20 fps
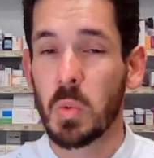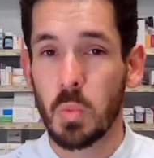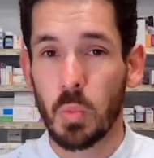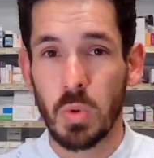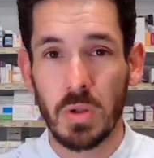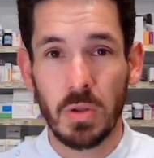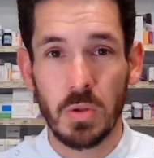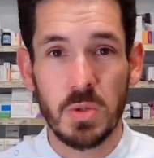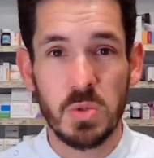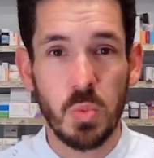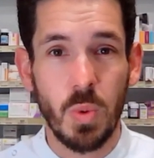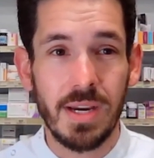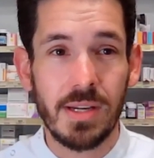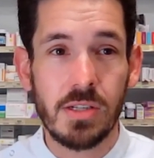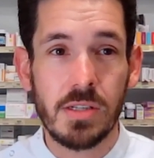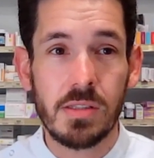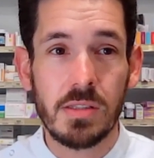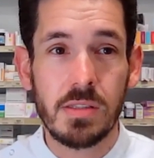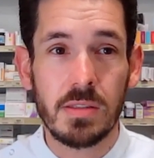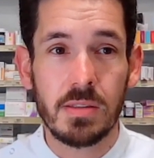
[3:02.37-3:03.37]
will lose
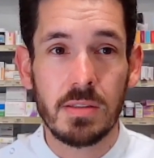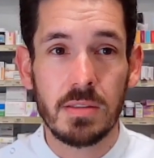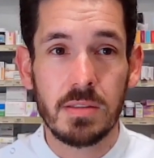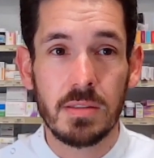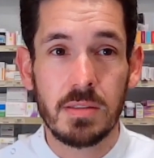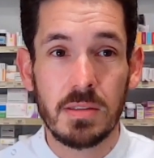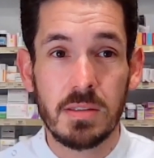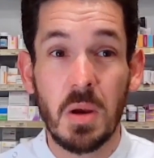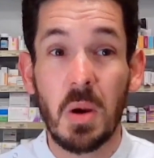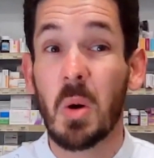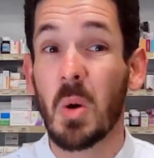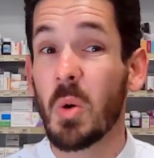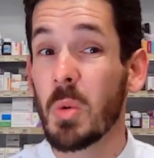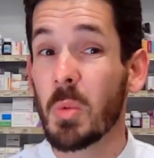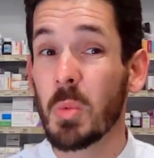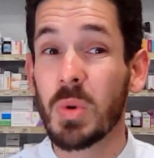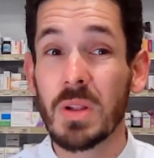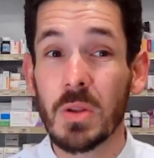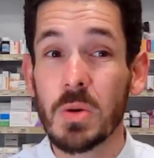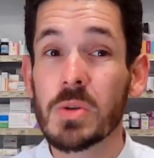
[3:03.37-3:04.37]
wages, or
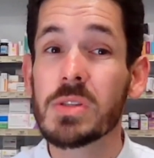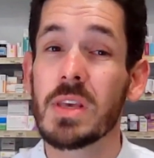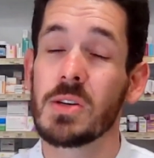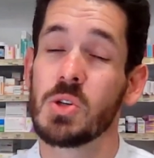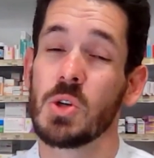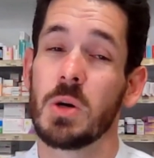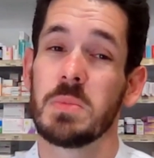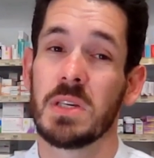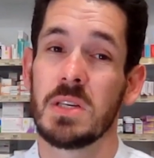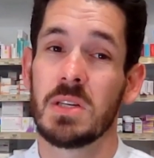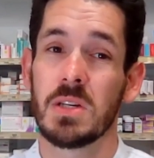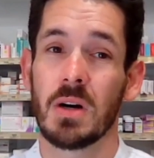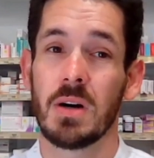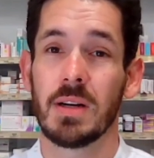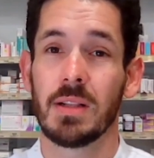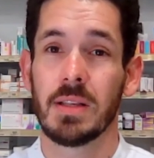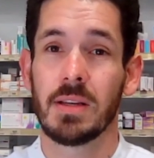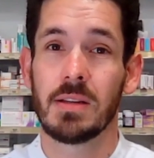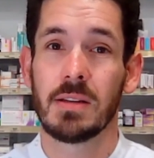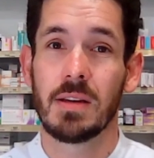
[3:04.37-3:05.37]
will lose their jobs
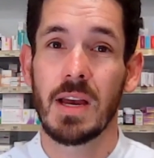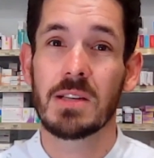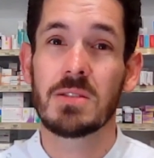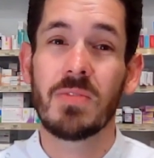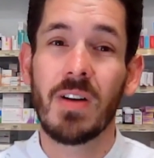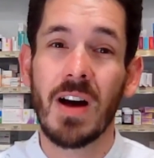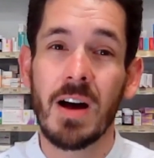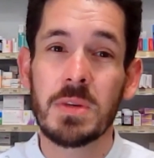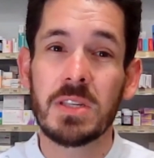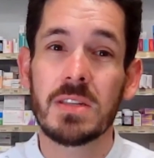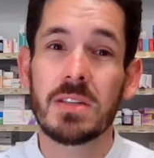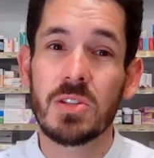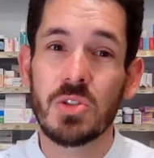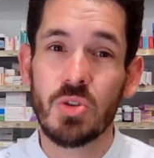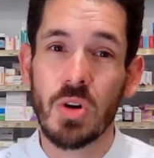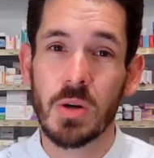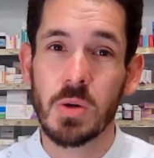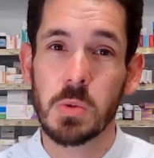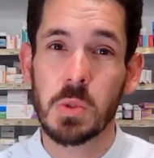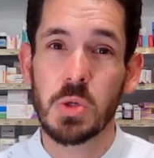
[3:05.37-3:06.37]
entirely as pharmacies
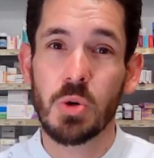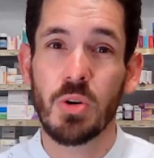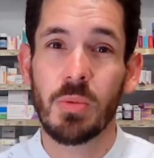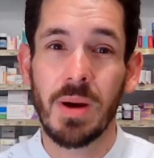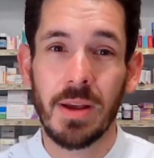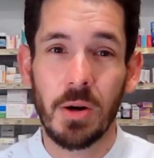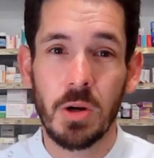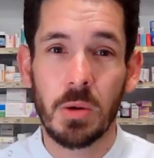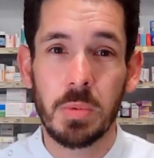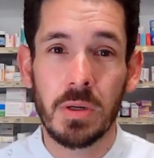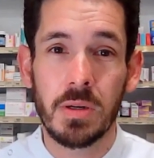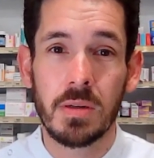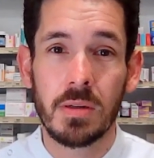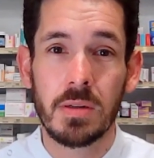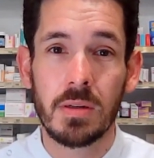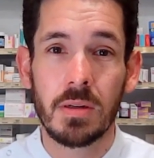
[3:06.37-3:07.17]
struggle to remain open.